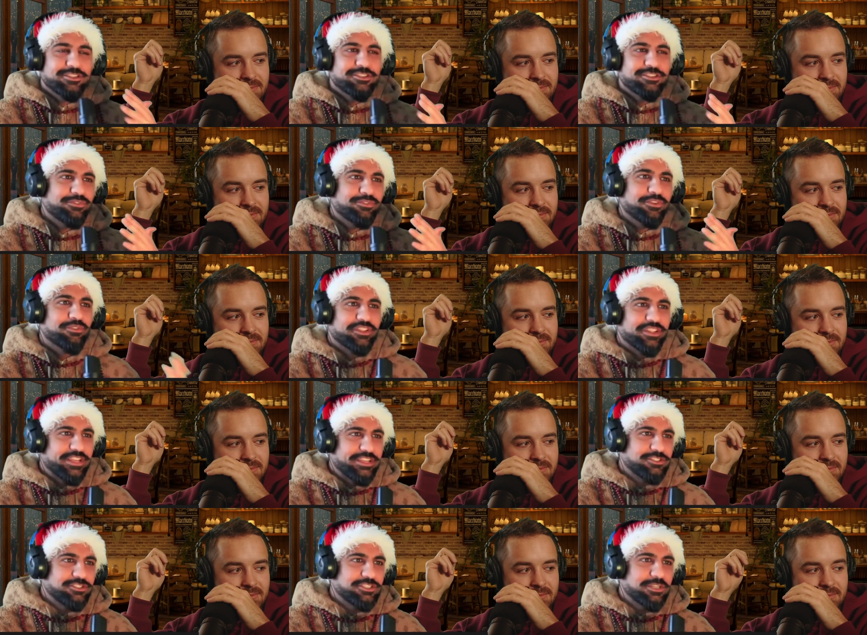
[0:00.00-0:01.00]
Speaker 1: for
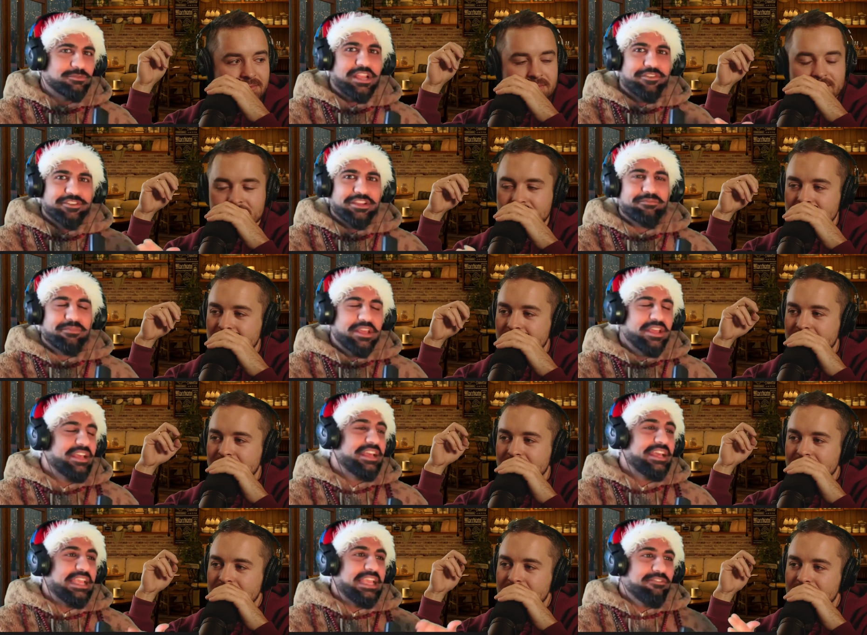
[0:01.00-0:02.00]
relationships, every time,
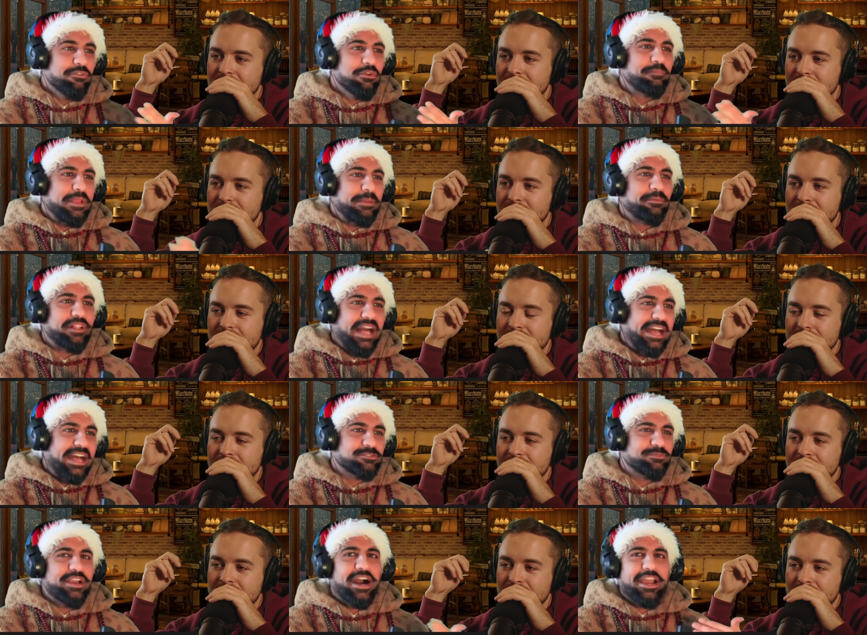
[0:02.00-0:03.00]
even when people ask me,
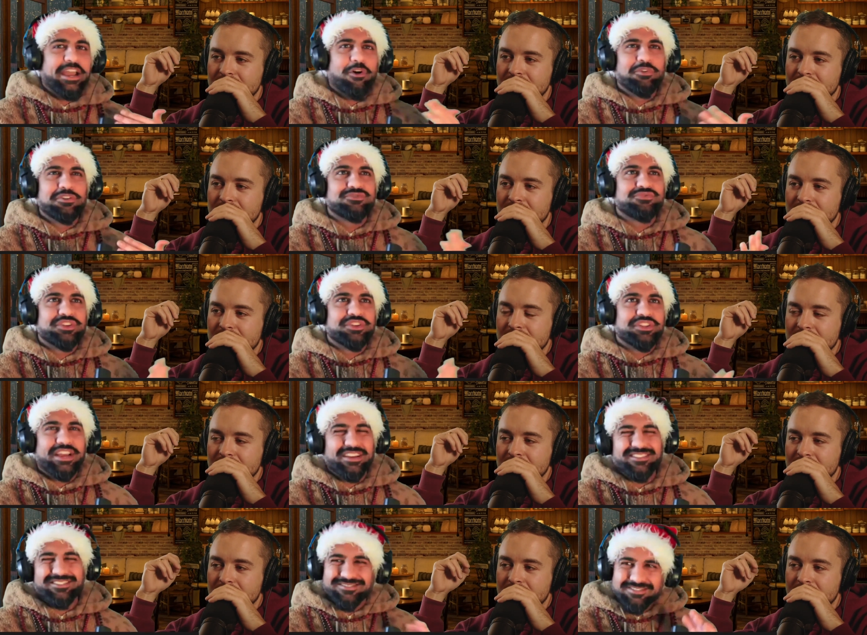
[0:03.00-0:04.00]
I always feel like,
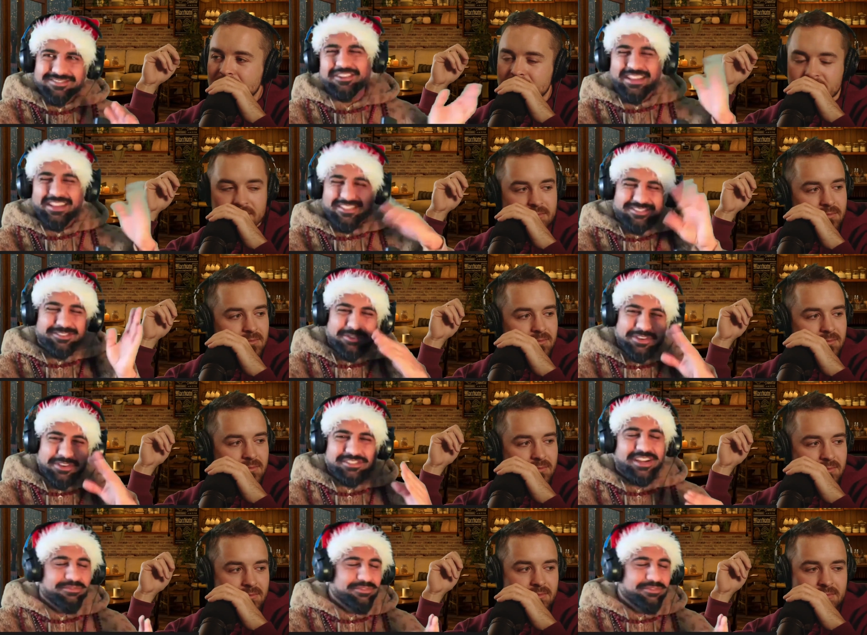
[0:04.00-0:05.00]
okay, who has time for
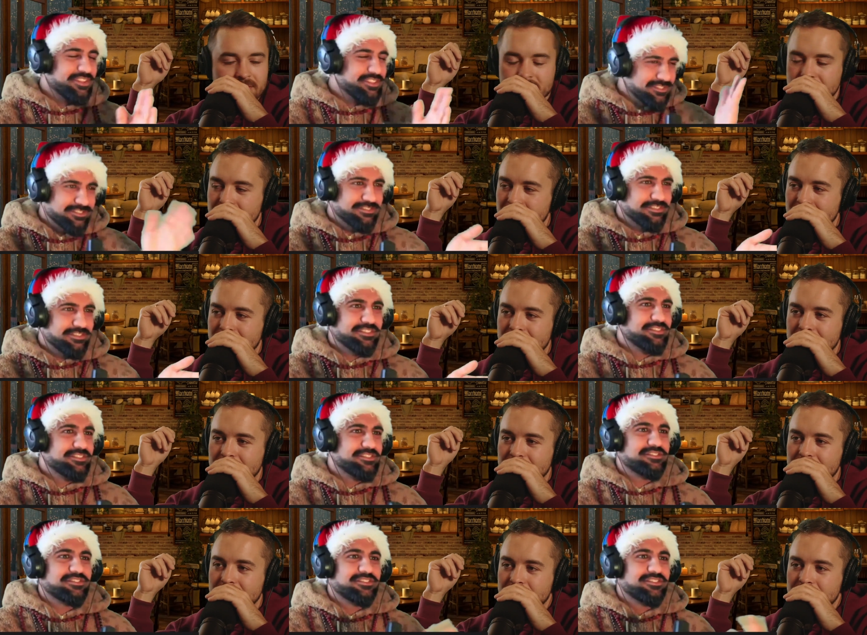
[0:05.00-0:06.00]
this? It is,
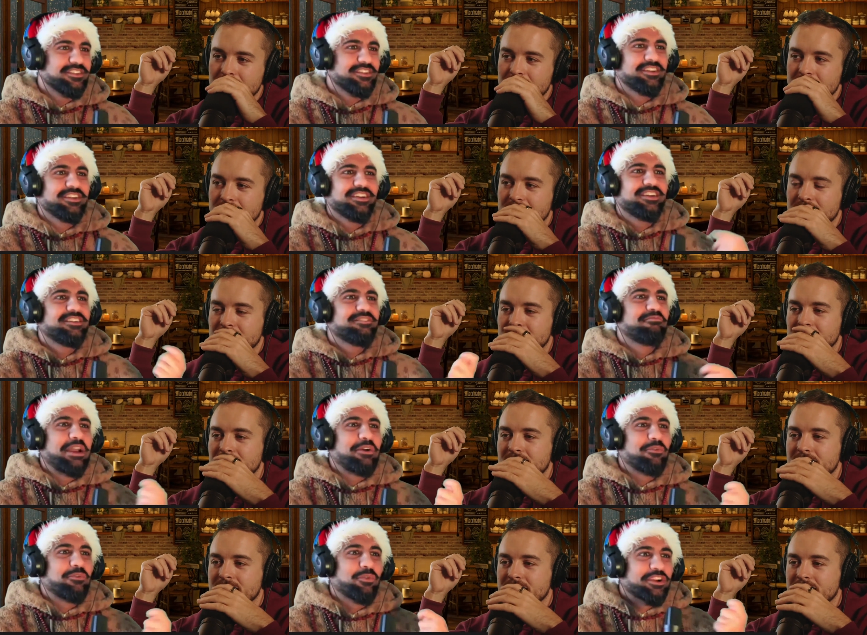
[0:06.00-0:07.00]
my
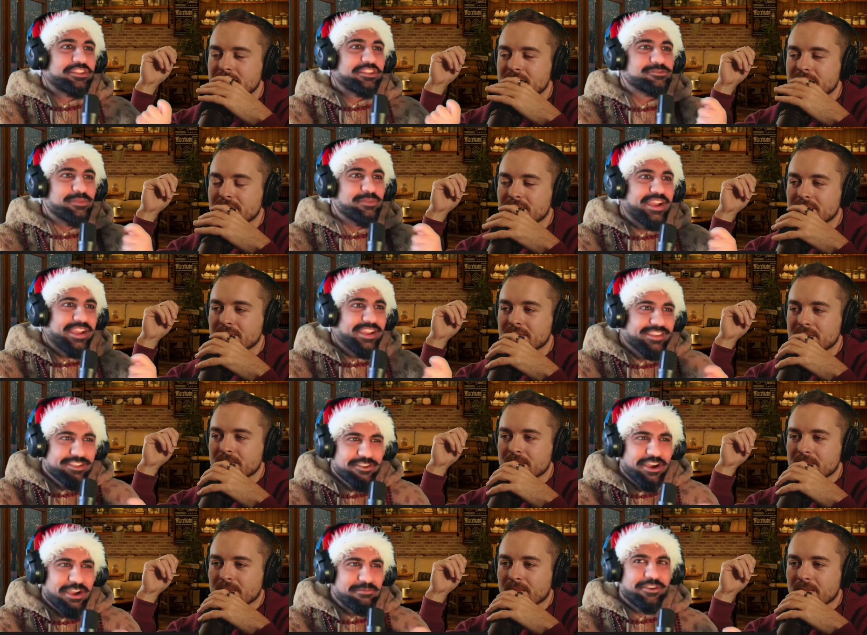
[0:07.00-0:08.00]
work is my, you know, I'm
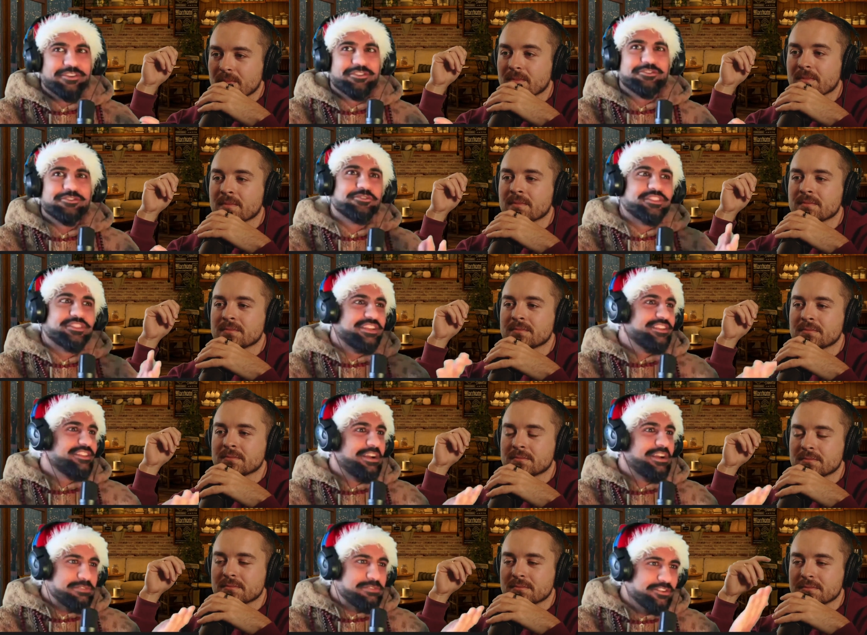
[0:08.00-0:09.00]
here to do, mm. the, I'm here
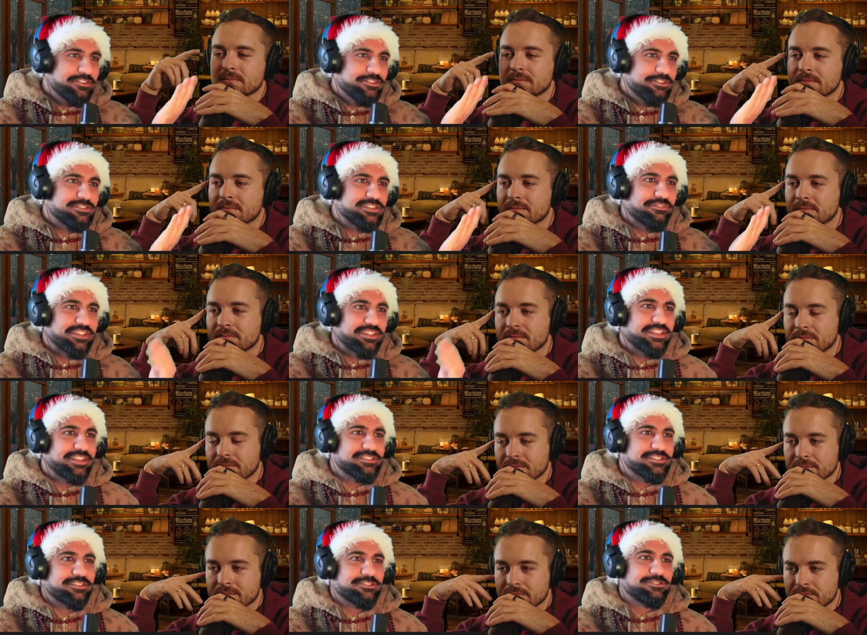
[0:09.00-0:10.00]
to do stuff like this, like,
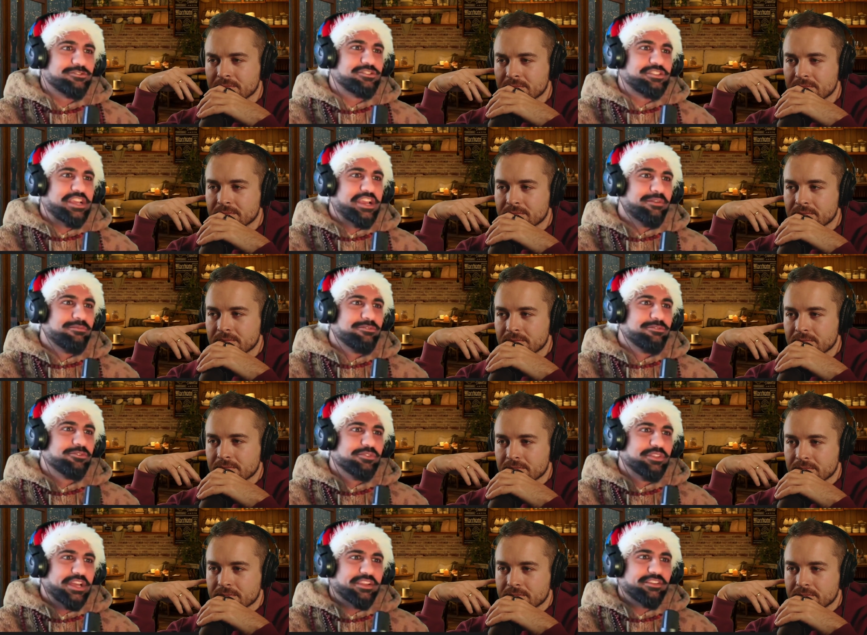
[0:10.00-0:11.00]
do stand up, do, like,
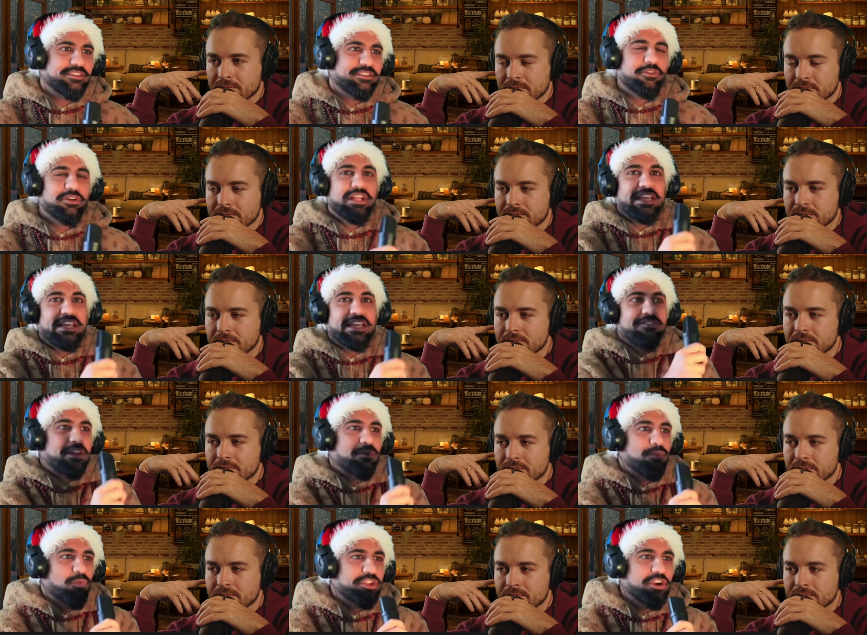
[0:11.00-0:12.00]
you know, even, like, working
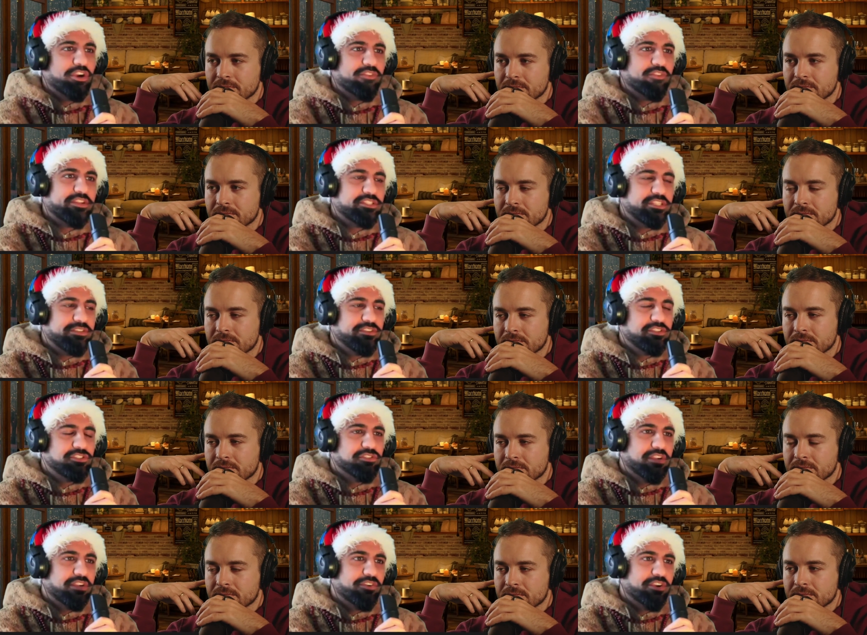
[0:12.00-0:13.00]
on the T V show that I'm
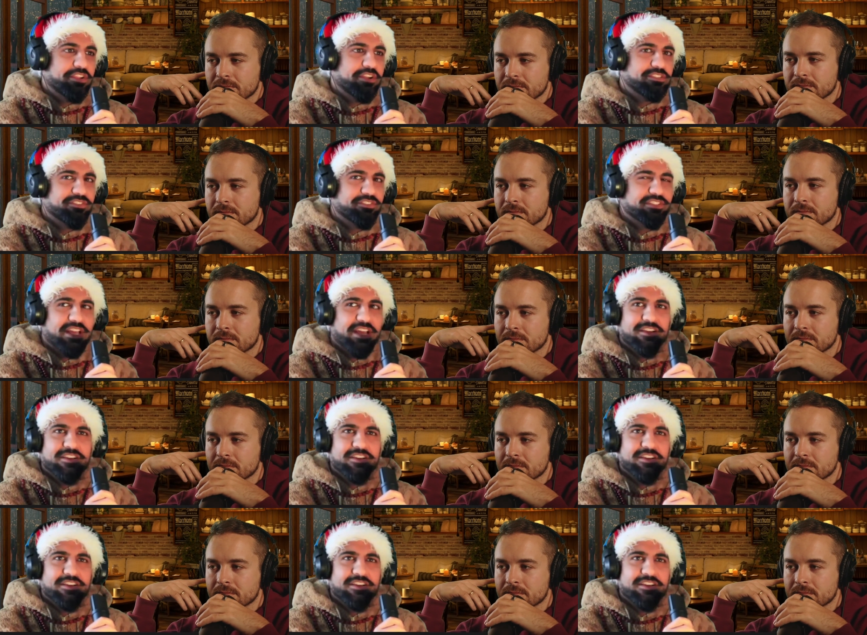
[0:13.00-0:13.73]
working on, stuff like that.